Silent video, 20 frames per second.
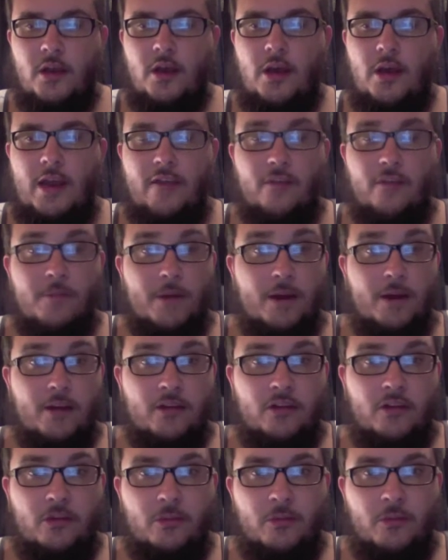
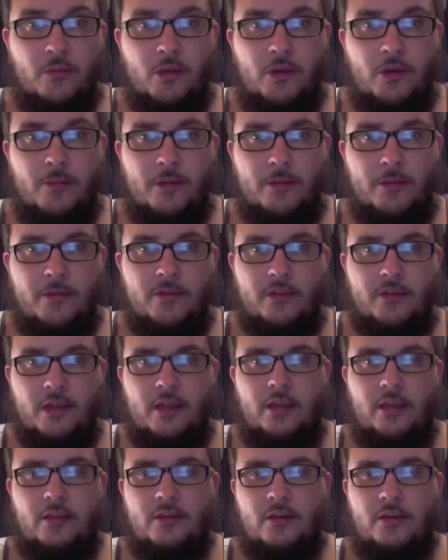Everybody's human. We all make
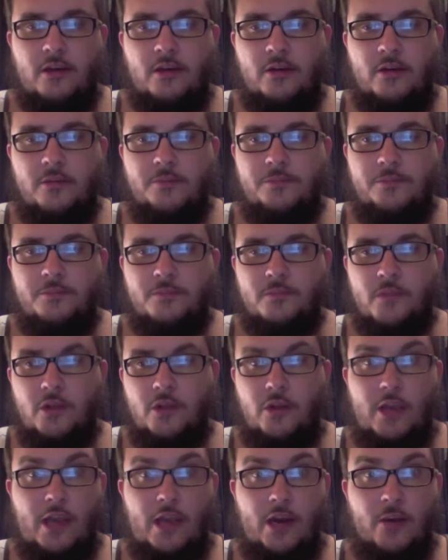mistakes.
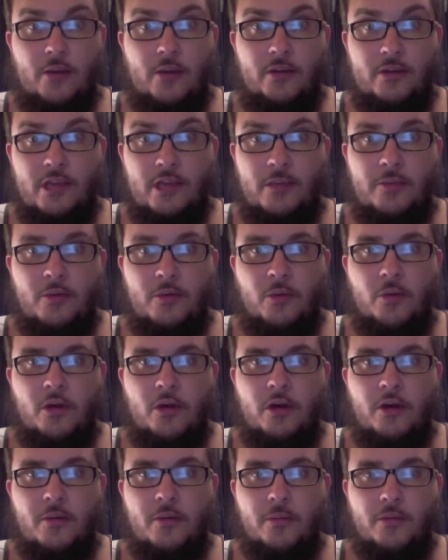You can't always keep your
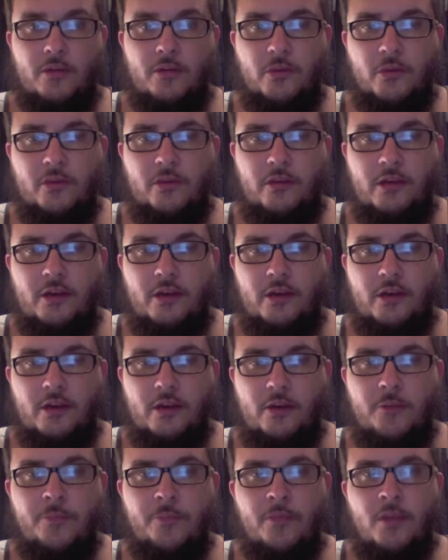word. So what you need
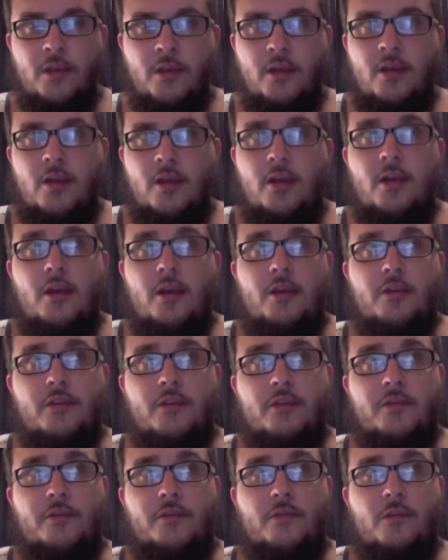to do is,
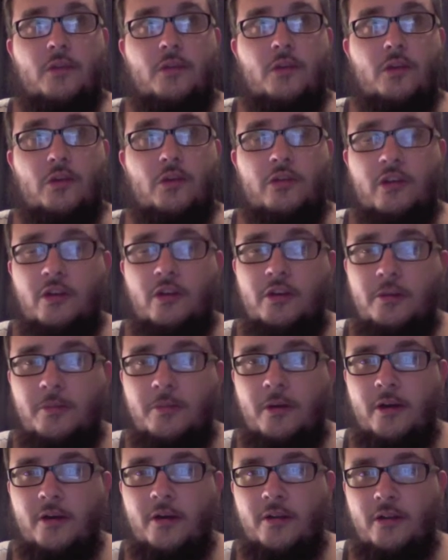if you tell your
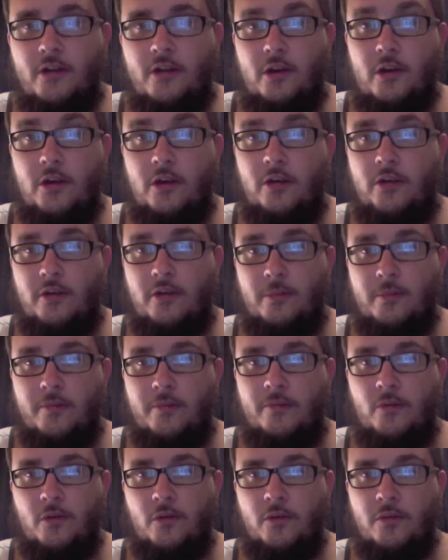partner that you're going to do
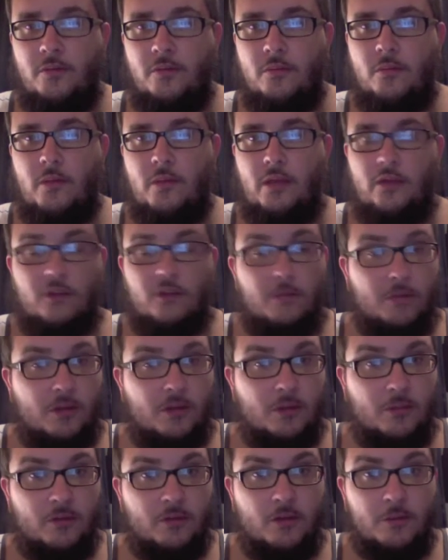something for them and
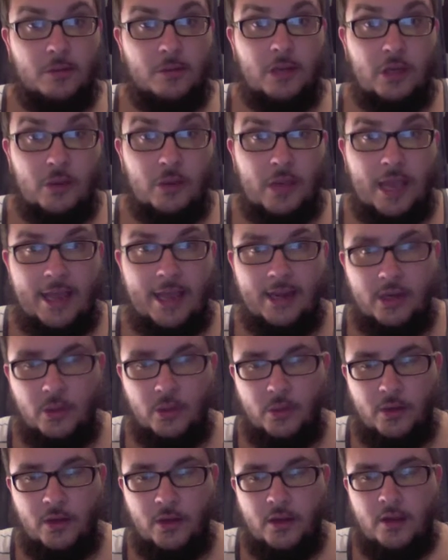something comes up and you can't
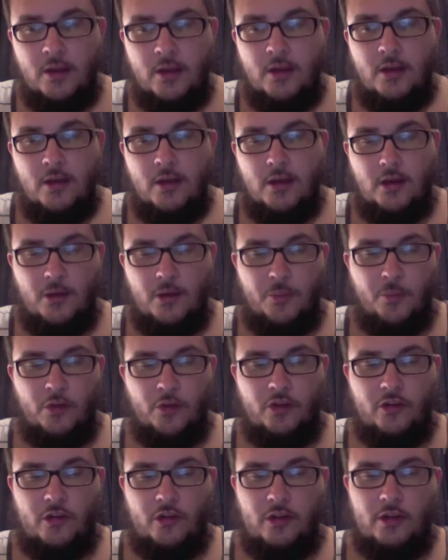do it,
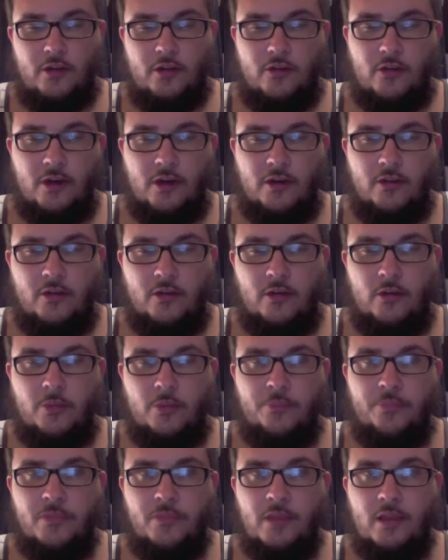what you need to try to do
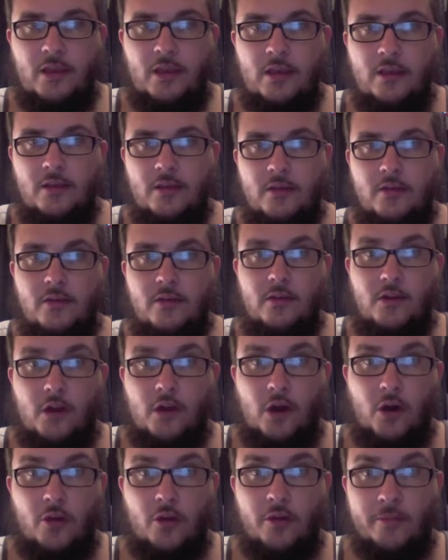is
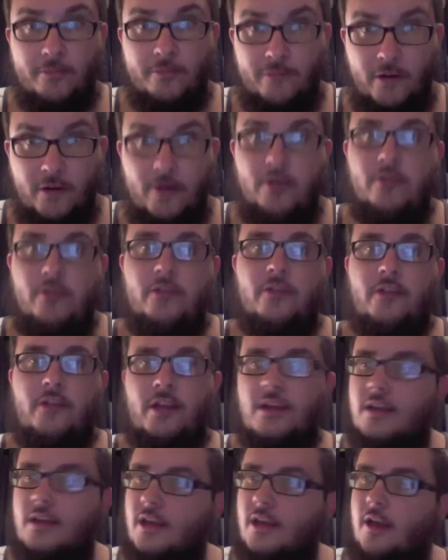call them first and
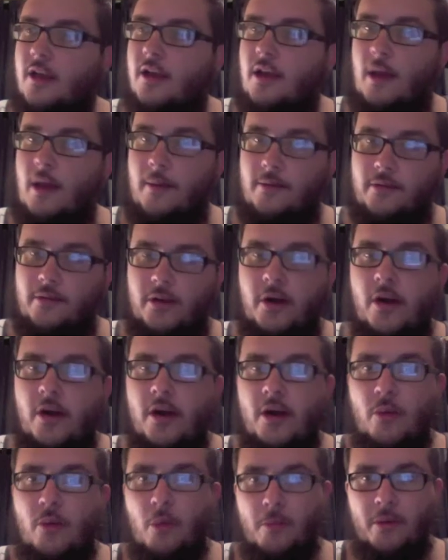say, I'm
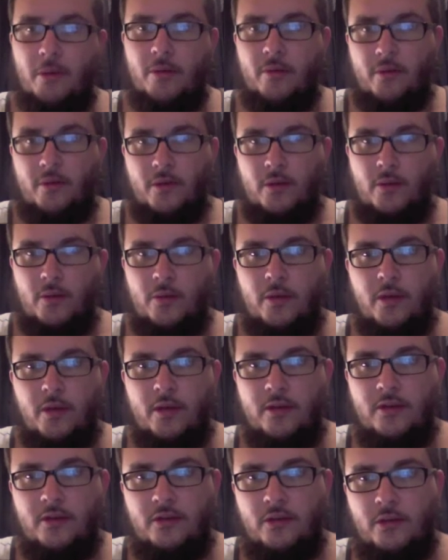sorry, I won't be able to do
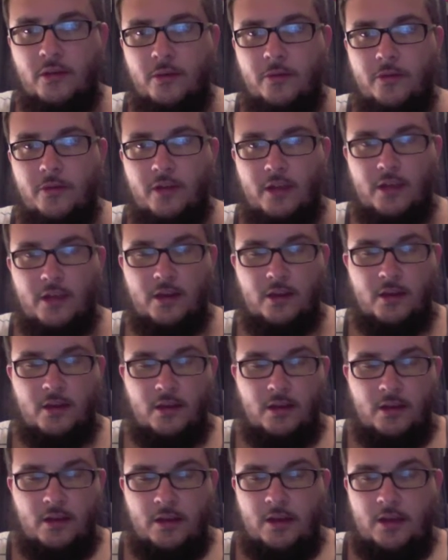this. I'm saying?
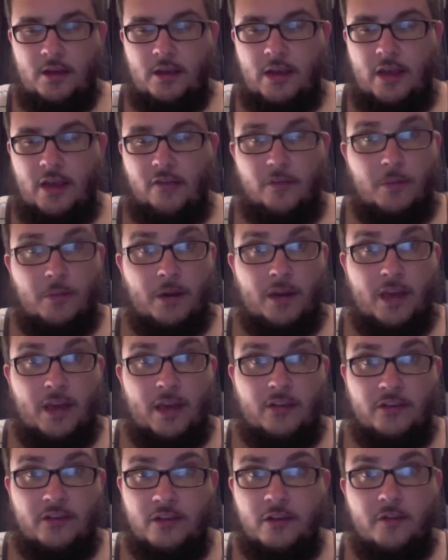Everybody
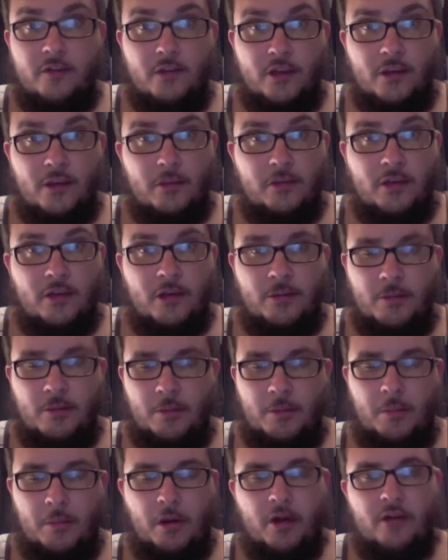has stuff that comes up,
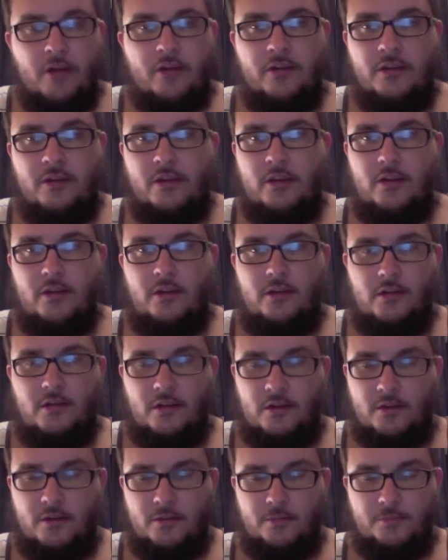emergencies,
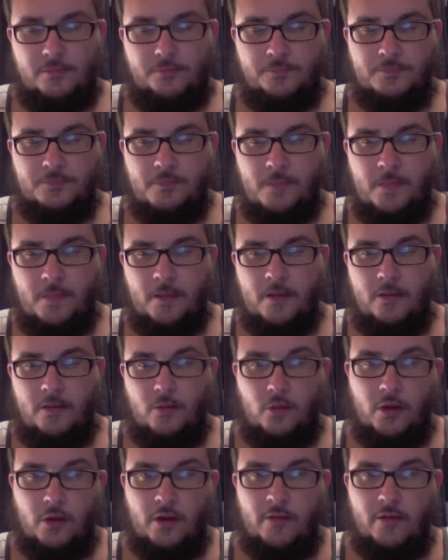
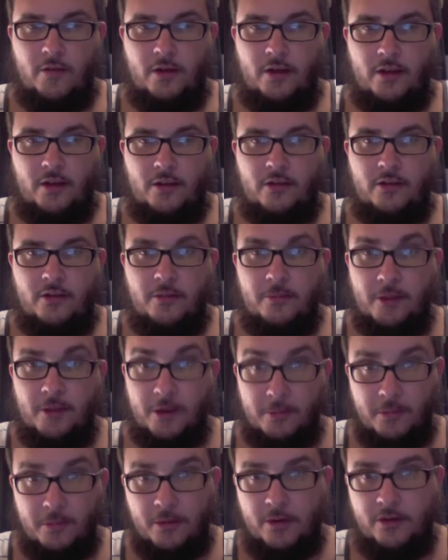whatever it is.
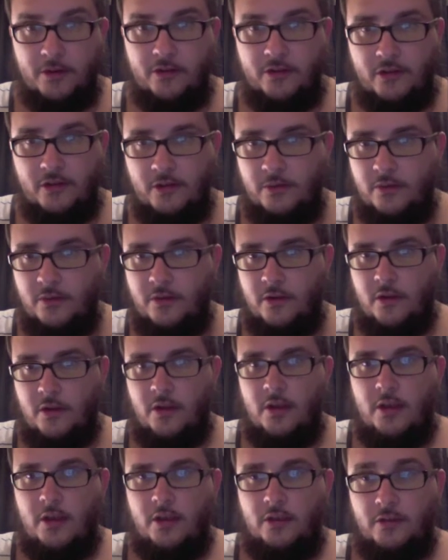Dependability is huge.
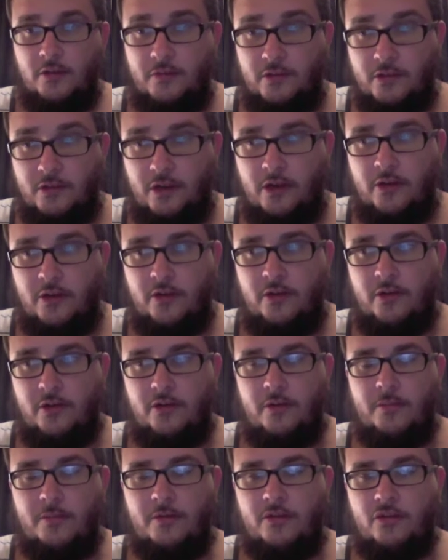So if you say you're going to do
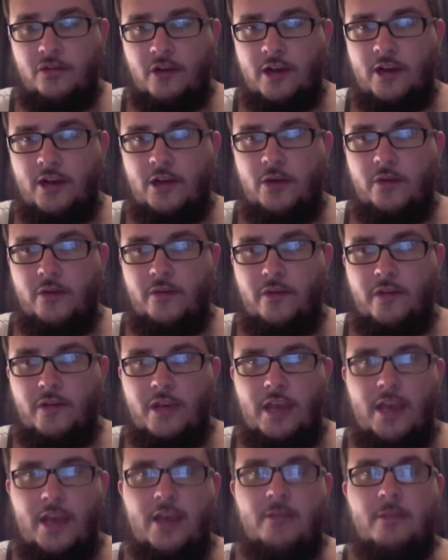something, try and do it. If you
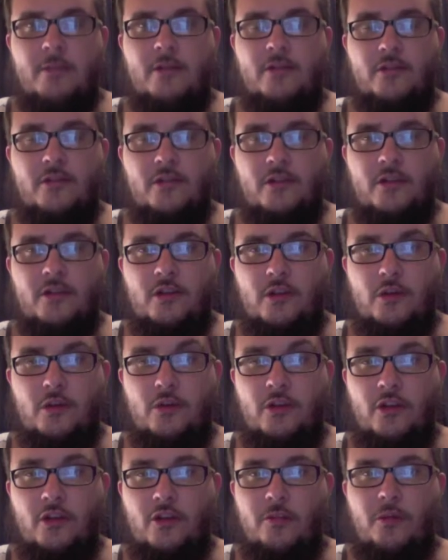can't, make sure that you
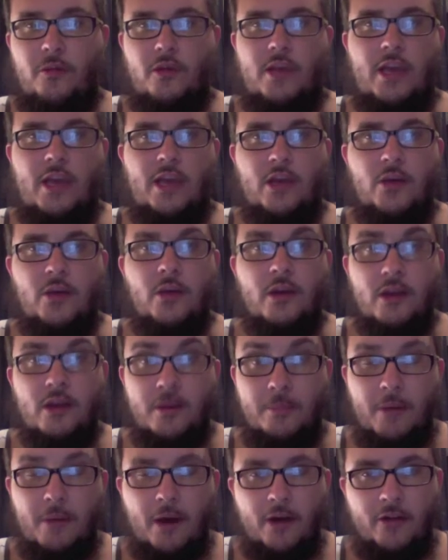tell them that you can't do it and
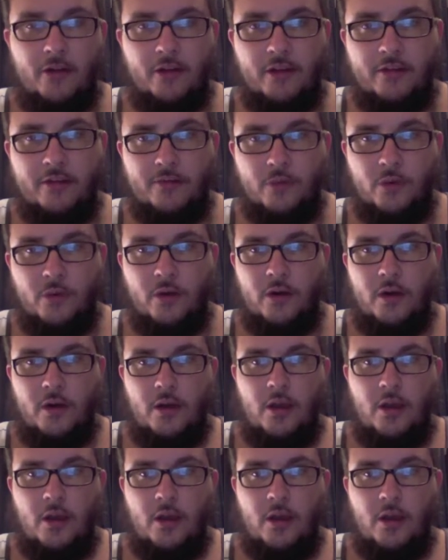apologize for it.